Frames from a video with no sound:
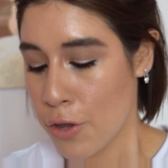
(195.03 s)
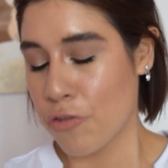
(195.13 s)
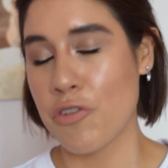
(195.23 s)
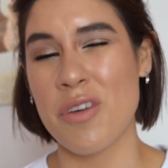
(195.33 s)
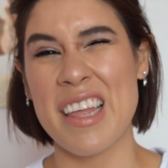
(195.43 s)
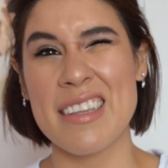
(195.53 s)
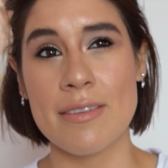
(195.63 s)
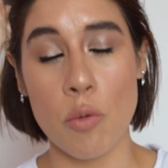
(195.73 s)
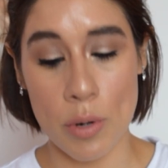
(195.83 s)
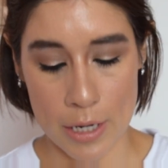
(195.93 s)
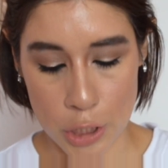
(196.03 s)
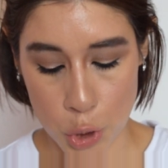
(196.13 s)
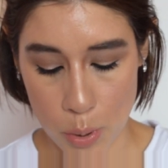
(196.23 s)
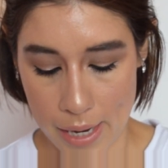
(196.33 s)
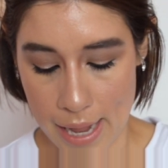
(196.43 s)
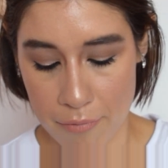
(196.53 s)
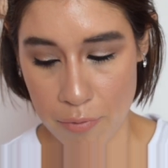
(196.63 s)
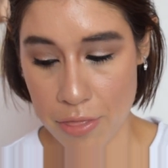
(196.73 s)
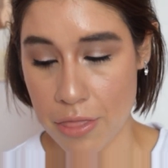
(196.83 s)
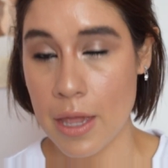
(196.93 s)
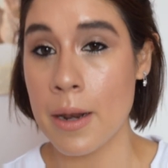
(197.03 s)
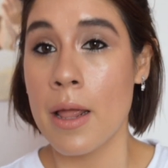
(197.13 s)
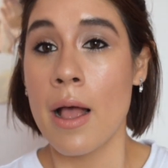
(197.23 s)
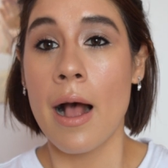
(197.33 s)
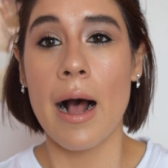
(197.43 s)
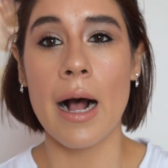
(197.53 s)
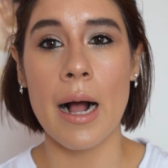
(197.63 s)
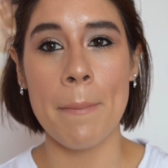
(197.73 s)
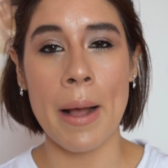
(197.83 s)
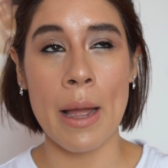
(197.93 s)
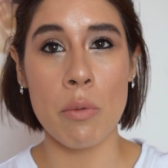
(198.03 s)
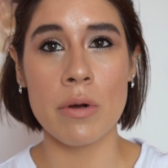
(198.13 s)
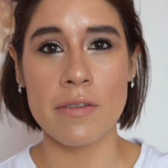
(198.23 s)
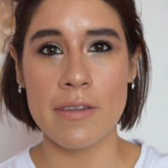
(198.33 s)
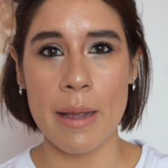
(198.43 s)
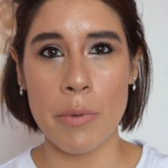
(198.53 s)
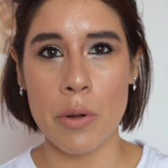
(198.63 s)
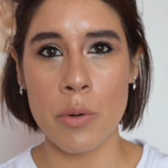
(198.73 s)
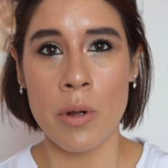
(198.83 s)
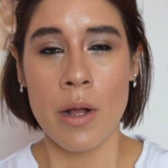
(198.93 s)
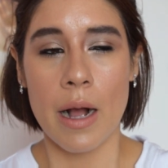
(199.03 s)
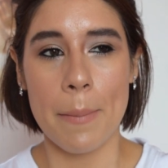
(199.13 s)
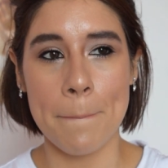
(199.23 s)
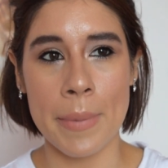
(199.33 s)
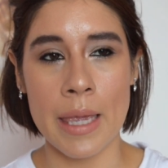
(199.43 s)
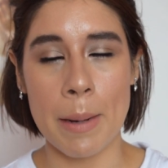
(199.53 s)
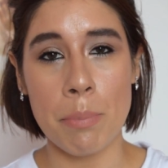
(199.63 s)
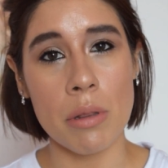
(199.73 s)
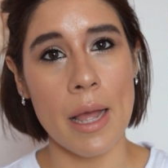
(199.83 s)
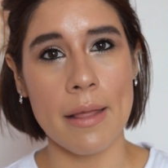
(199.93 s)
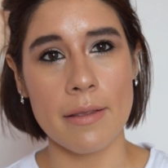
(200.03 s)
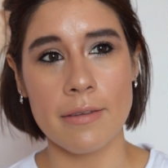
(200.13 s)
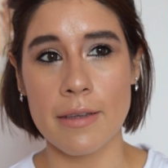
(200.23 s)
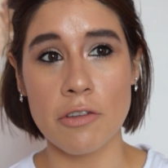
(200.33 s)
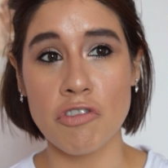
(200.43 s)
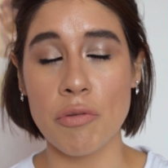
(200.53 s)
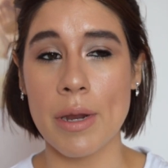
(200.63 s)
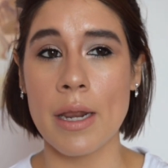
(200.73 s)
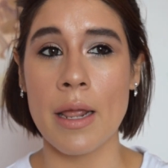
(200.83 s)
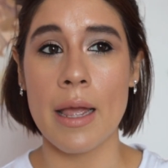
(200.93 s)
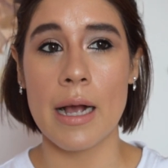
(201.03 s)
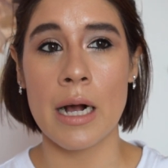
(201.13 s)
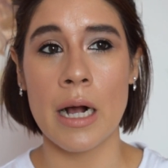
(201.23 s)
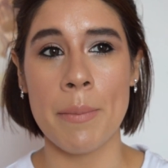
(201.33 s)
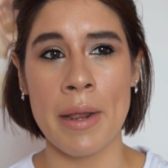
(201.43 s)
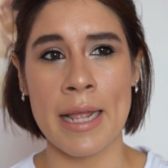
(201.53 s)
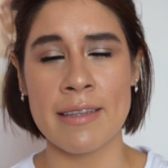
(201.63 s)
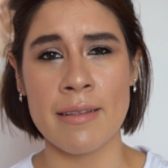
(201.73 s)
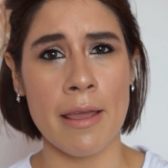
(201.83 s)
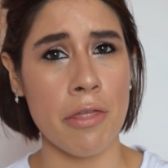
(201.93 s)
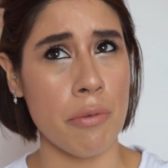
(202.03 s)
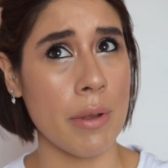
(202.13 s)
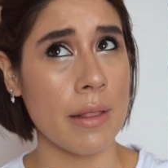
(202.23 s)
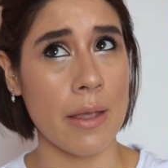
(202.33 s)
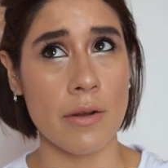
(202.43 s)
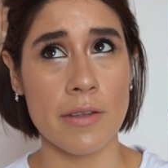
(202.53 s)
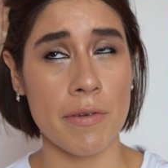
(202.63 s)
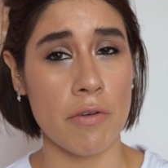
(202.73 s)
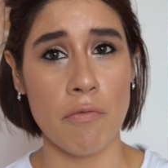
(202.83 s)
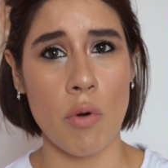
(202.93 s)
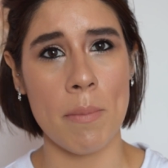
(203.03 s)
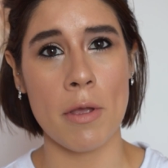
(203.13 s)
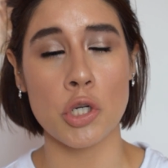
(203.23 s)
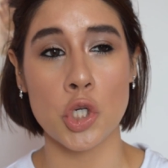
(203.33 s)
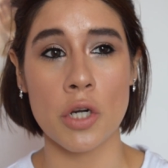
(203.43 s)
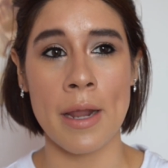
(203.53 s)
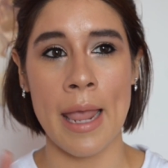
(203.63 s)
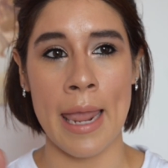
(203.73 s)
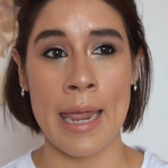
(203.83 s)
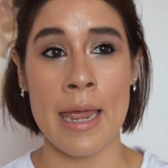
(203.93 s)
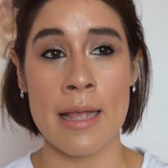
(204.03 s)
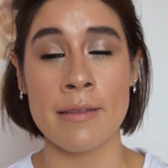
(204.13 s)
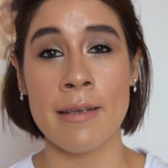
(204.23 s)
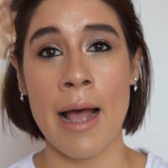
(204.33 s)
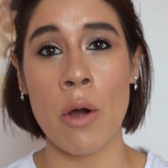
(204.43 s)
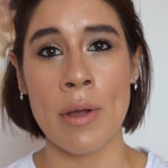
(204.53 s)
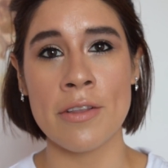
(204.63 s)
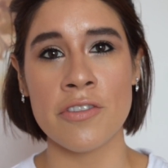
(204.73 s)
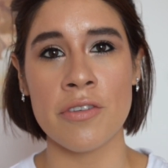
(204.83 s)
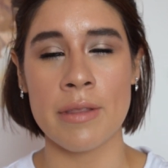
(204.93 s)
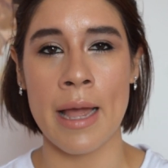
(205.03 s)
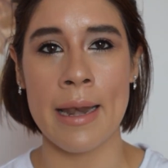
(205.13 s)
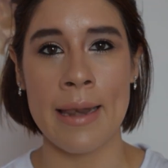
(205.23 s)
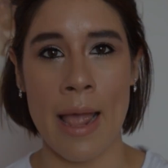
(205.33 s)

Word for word: So that's the one issue I have with it. Um, I will demo me applying the sunscreen, um, and I did like three layers of it or four, I'm not sure, and I'll insert that